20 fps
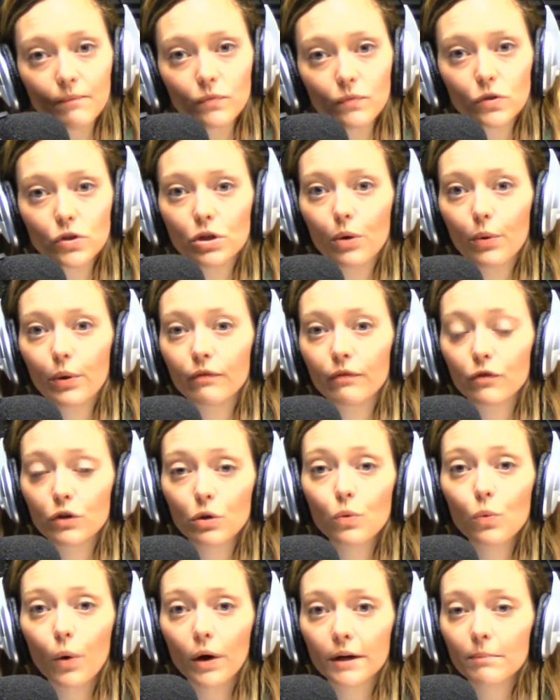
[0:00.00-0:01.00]
So if you
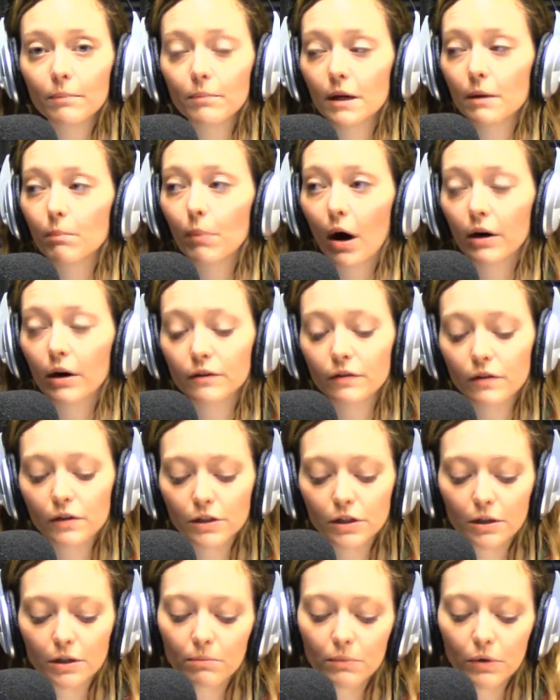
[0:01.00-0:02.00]
want to be a part of this
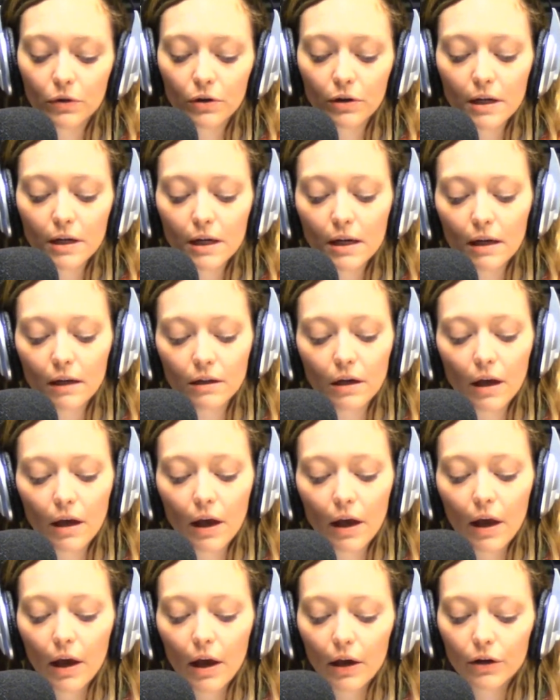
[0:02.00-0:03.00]
community and
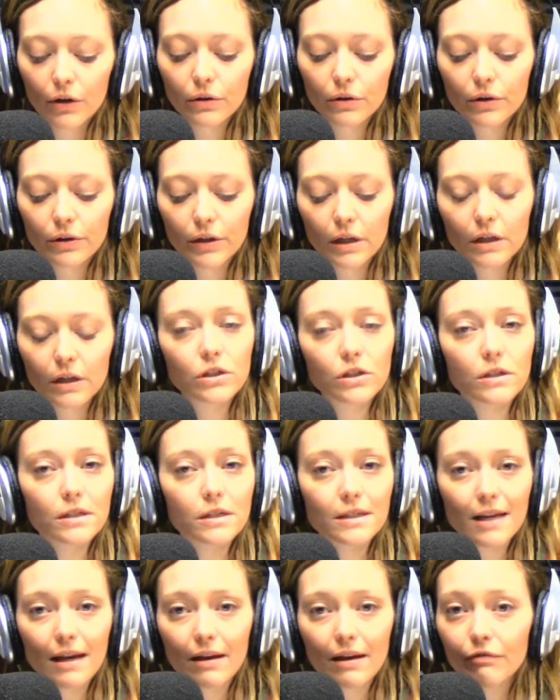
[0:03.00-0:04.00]
you're looking to
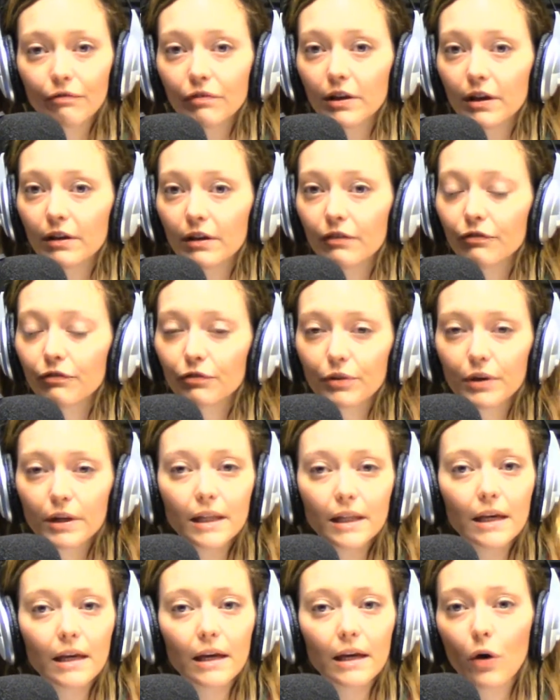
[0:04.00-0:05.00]
safely, freely,
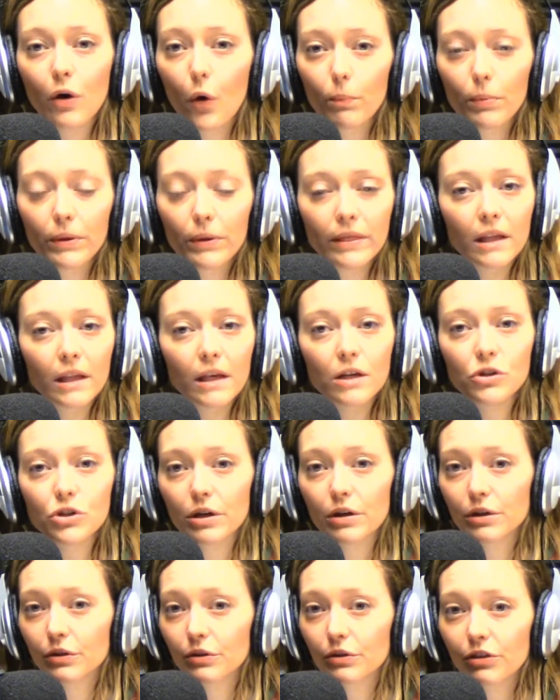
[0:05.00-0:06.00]
and openly share
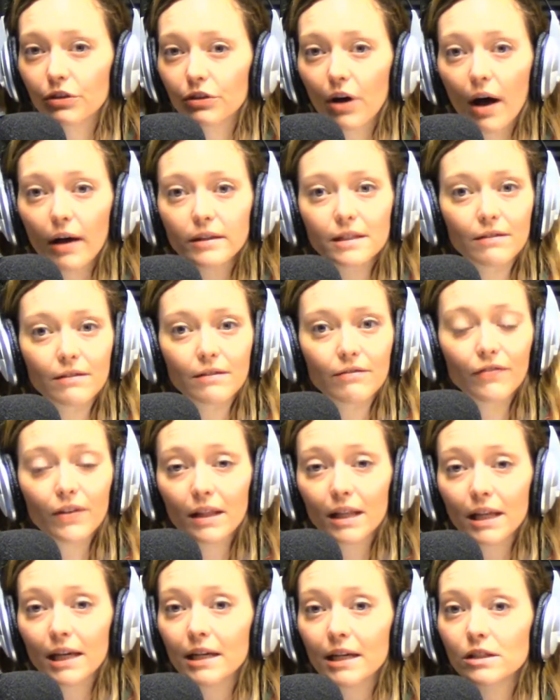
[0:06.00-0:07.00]
your thoughts and
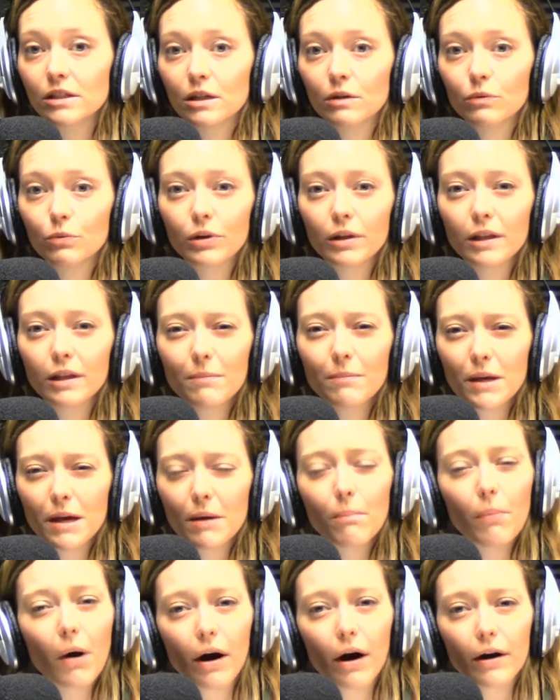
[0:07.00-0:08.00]
feelings and really be a
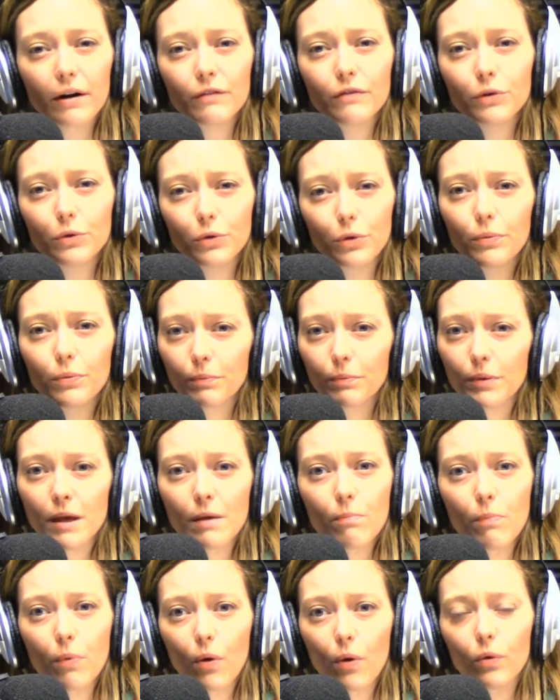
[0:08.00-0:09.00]
part of a group of
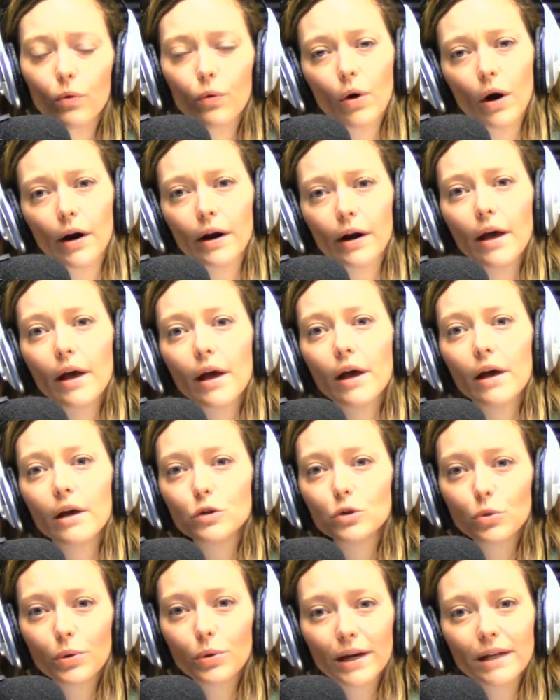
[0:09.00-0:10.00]
people who are
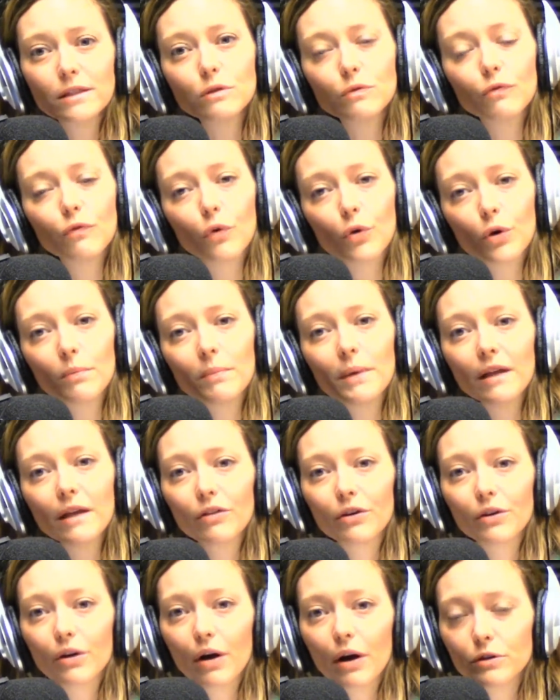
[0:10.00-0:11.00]
transforming
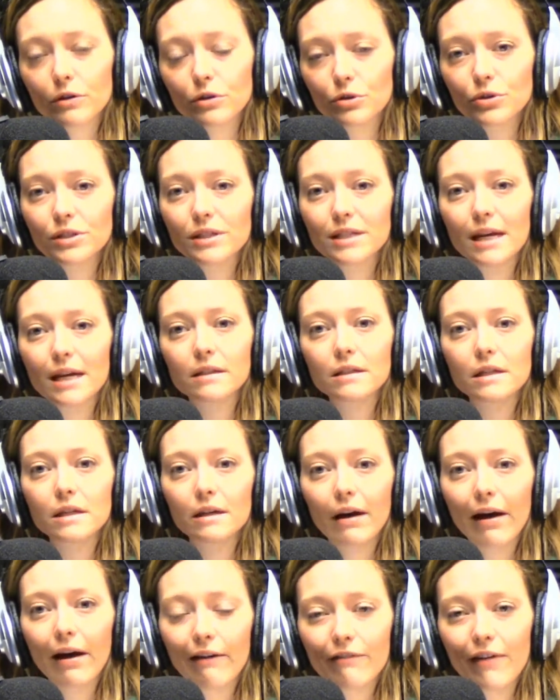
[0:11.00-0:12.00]
their
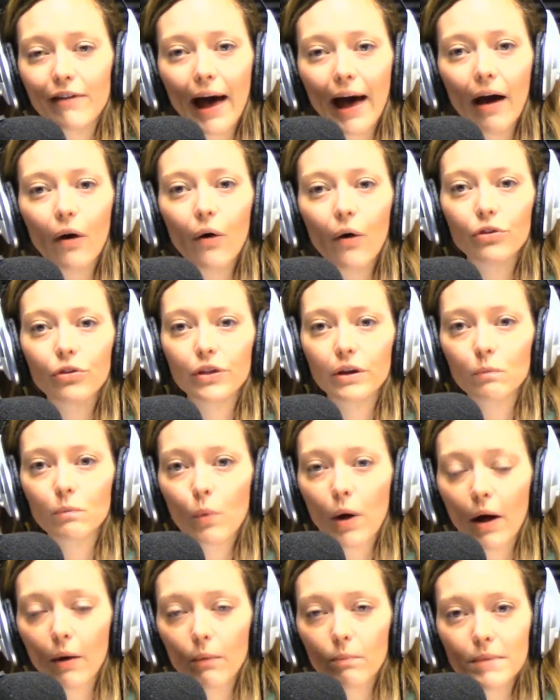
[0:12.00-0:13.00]
understanding of health and
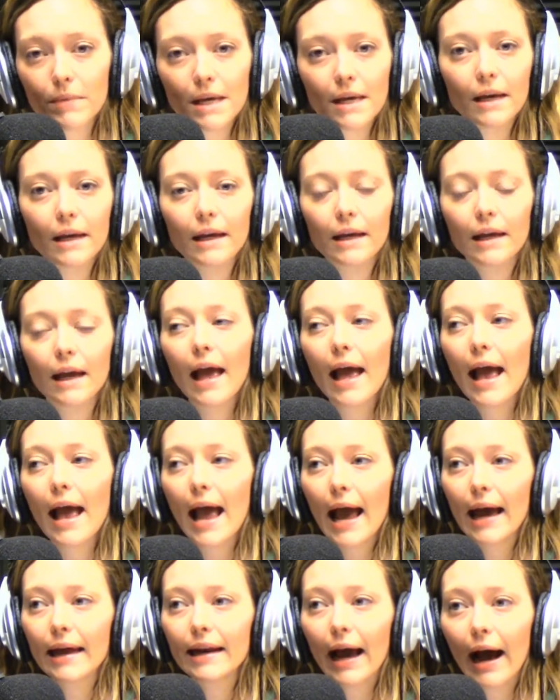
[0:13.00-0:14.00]
well-being
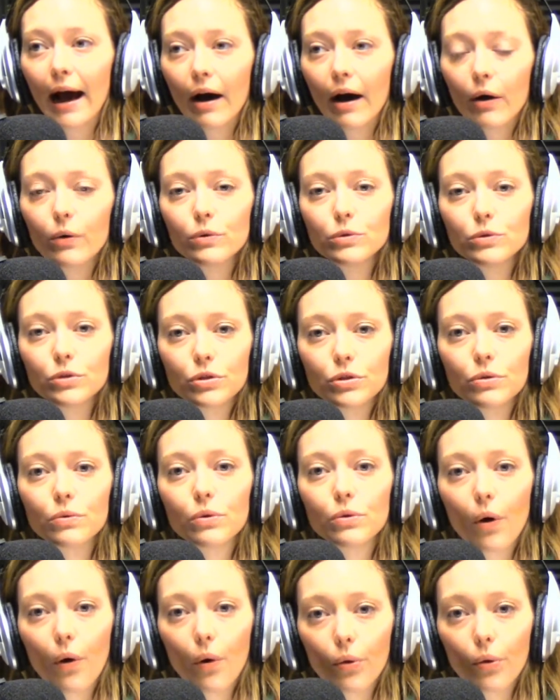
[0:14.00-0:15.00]
and how to
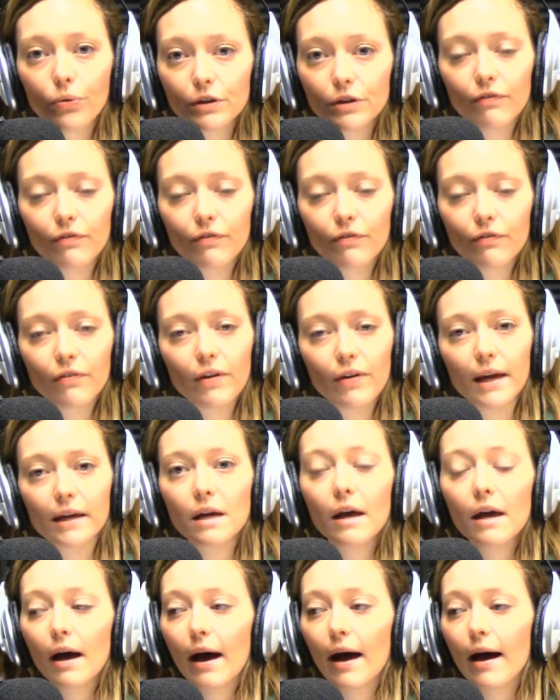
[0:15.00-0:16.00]
cultivate
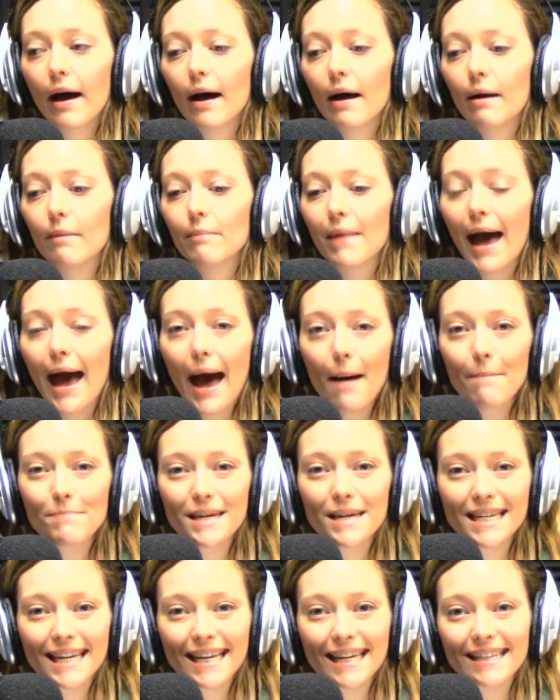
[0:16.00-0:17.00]

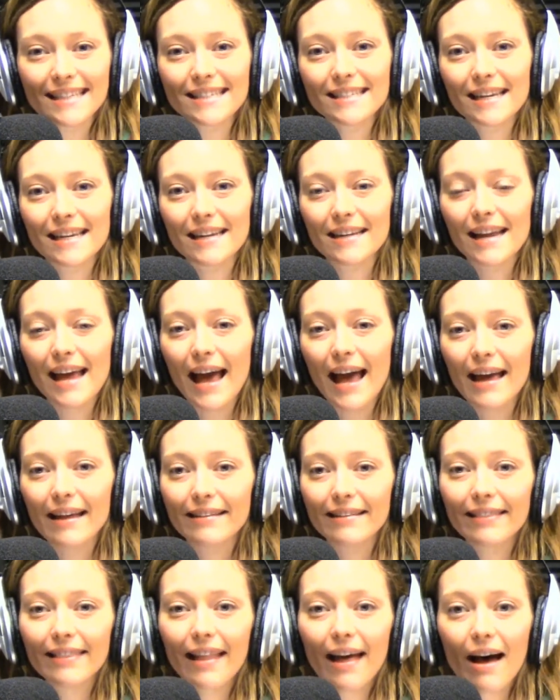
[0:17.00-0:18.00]
happiness and
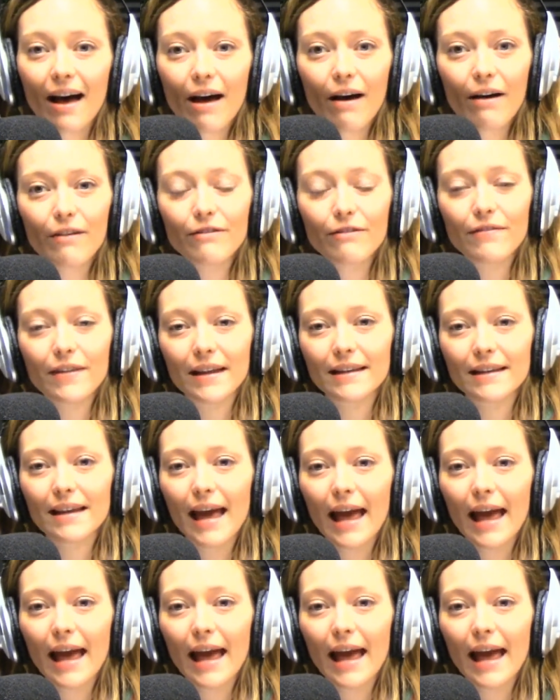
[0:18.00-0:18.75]
love and